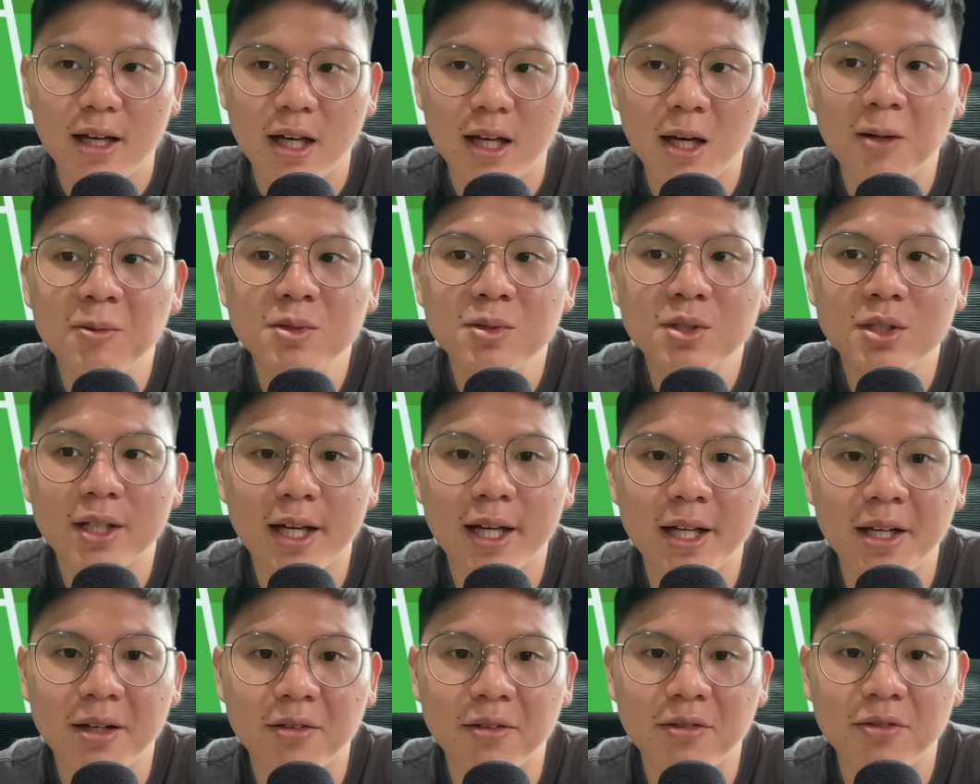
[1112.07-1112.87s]
helps to
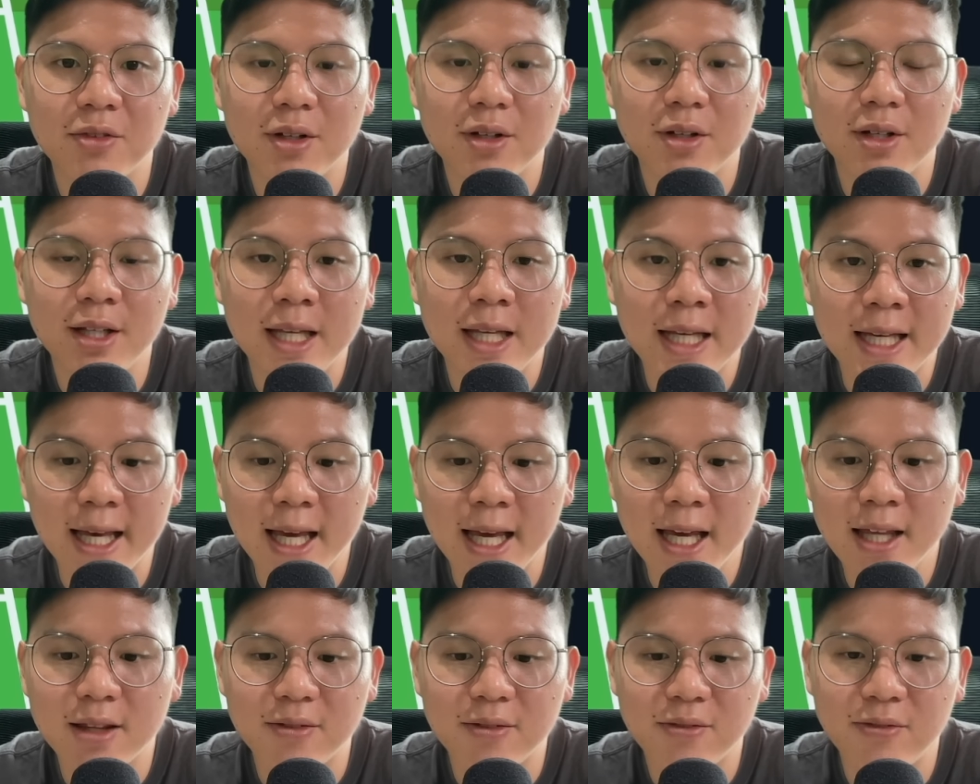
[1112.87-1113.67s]
kind of
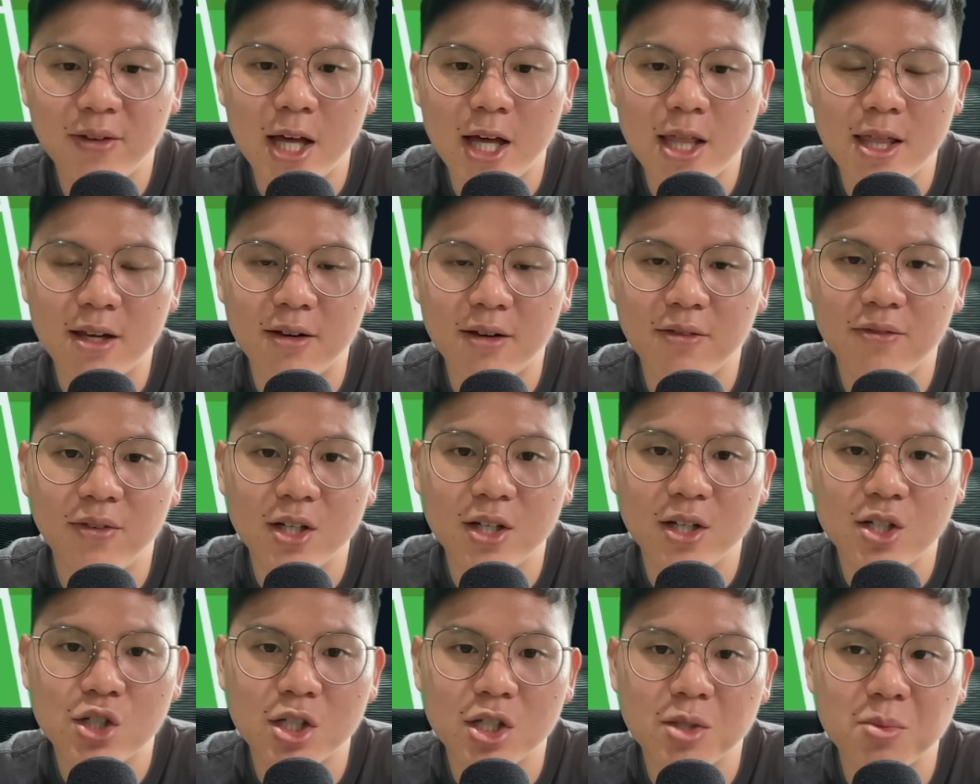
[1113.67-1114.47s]
negate the fact that the
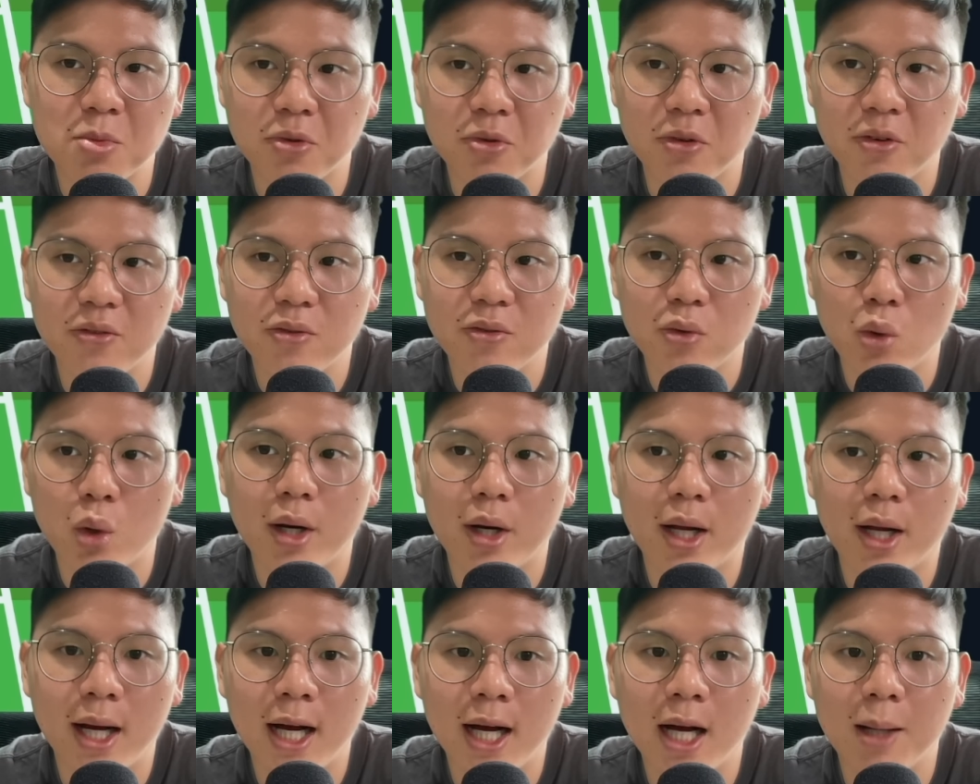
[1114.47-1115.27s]
fixtures moving
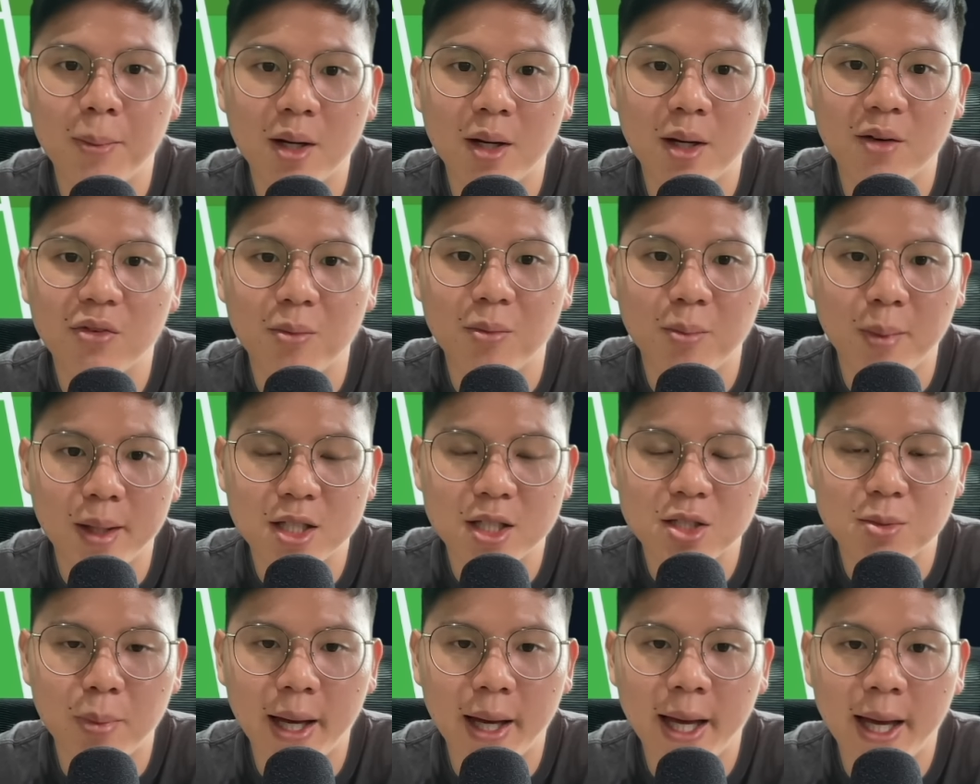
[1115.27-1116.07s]
forward are a bit of a
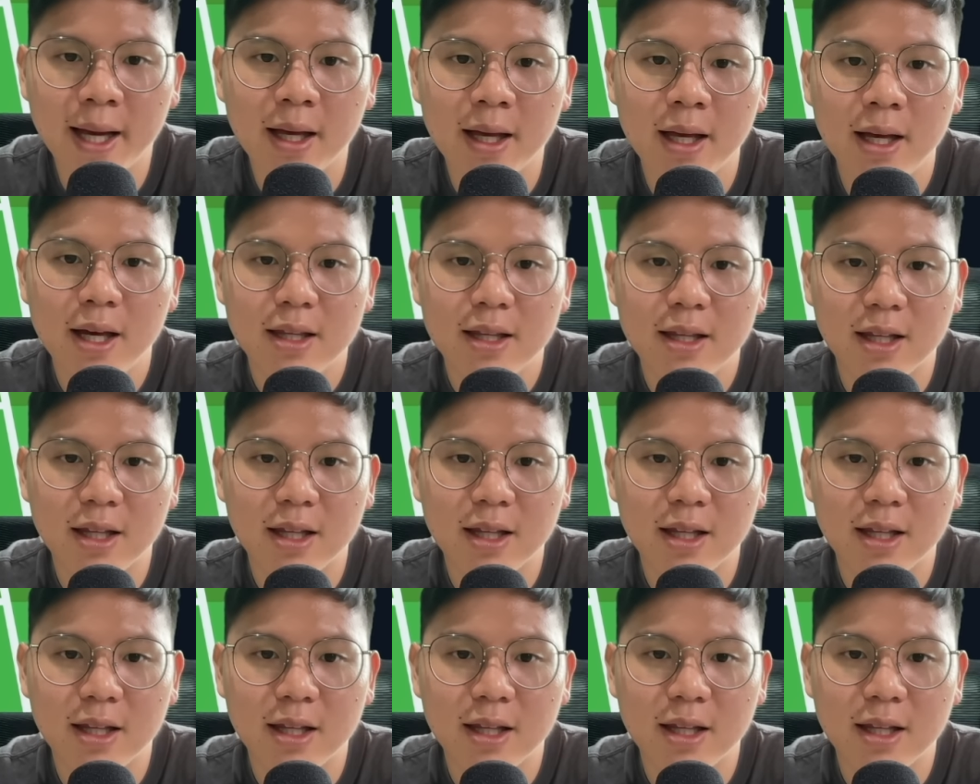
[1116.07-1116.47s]
mixed bag.